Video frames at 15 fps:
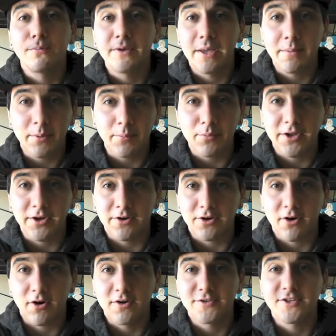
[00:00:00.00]
you'll be able to play your
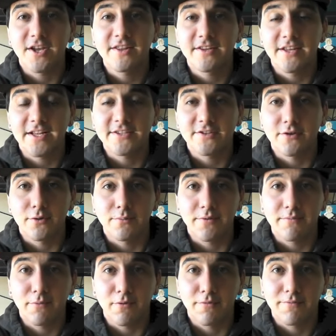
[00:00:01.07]
cards. So I think that's a little
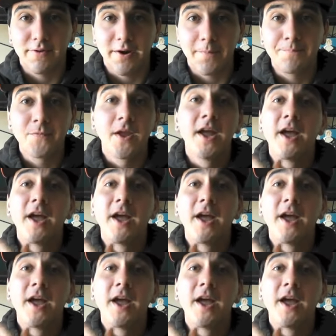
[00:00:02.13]
bit more fair.